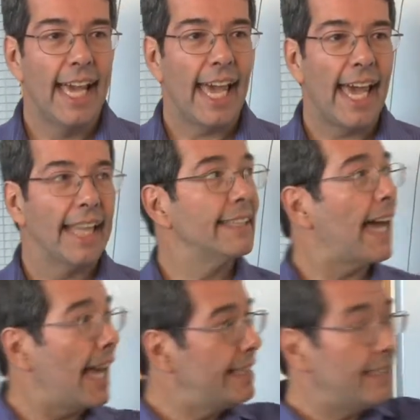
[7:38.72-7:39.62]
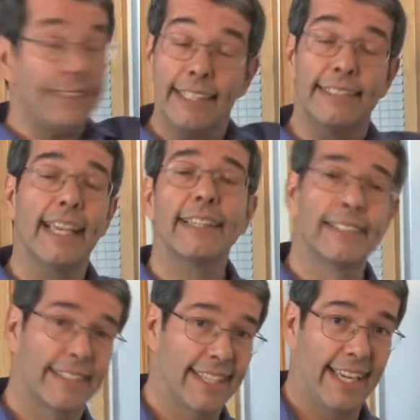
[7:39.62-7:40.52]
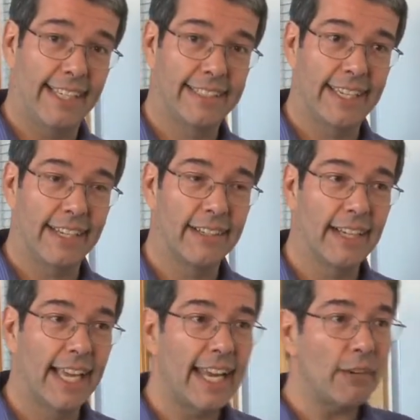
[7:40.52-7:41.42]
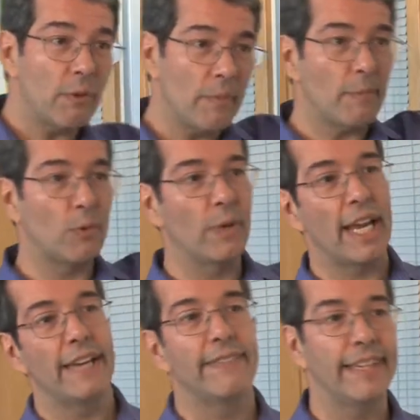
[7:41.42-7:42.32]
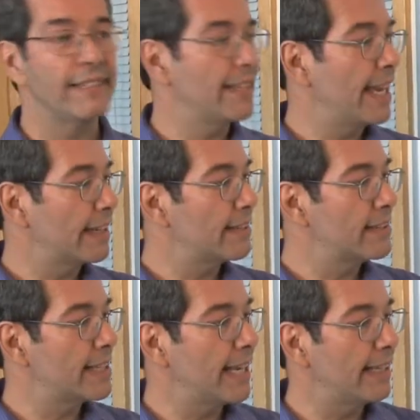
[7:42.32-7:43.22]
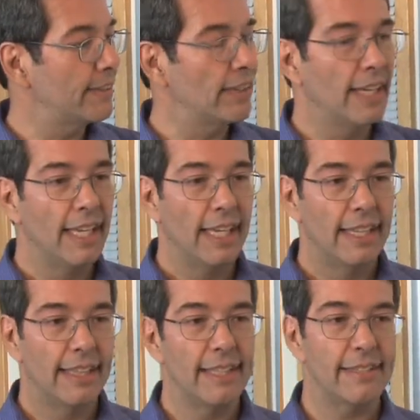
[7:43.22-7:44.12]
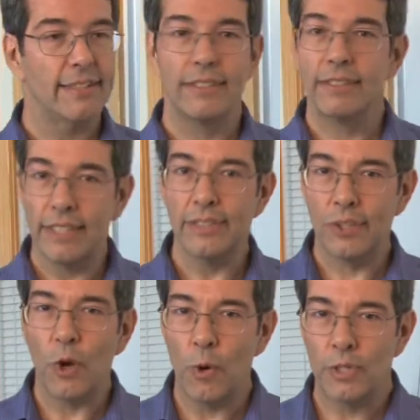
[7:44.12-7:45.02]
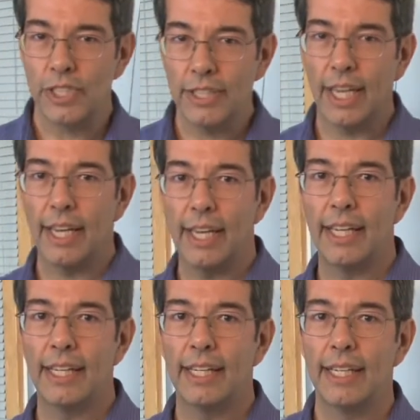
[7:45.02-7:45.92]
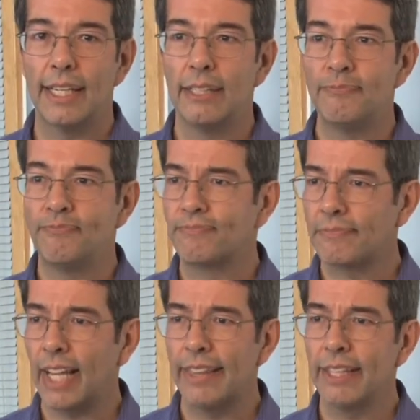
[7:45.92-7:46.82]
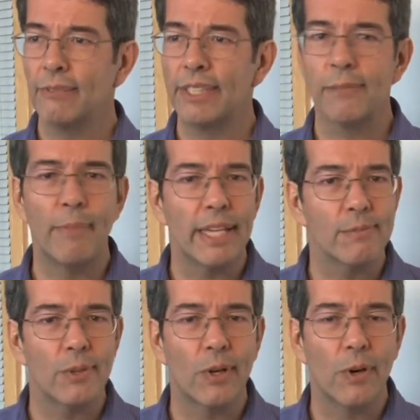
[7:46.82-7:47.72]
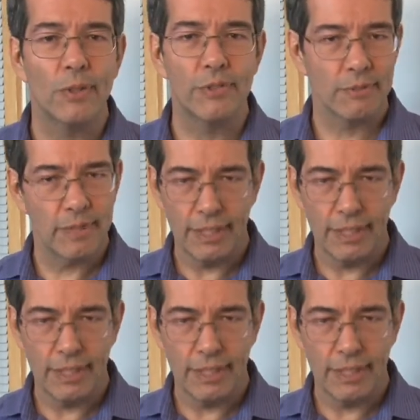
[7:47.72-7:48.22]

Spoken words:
And I did this exercise here. And I remember when I finished the exercise, this coach, I think was a baseball coach